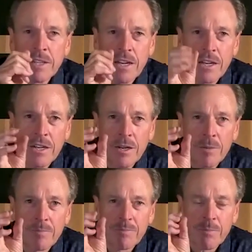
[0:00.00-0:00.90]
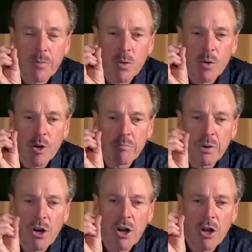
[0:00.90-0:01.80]
where
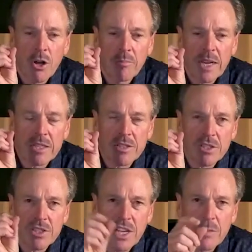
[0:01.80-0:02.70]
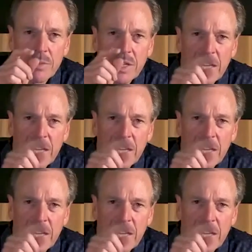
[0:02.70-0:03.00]
Paul makes the statement,